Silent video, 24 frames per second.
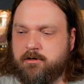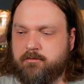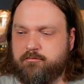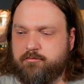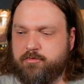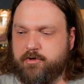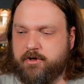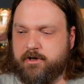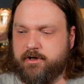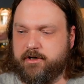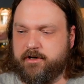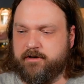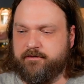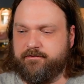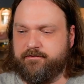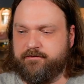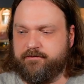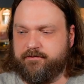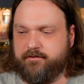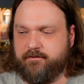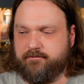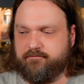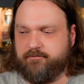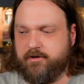but
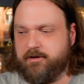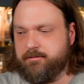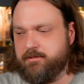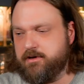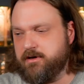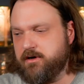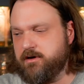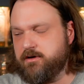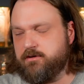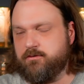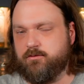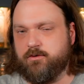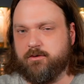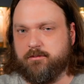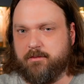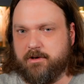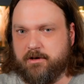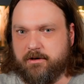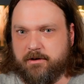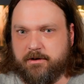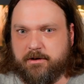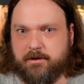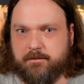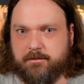if maybe
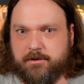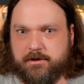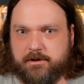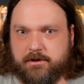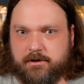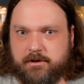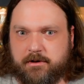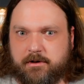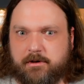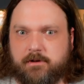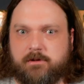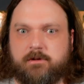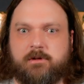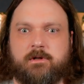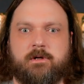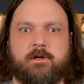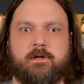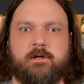unremarkable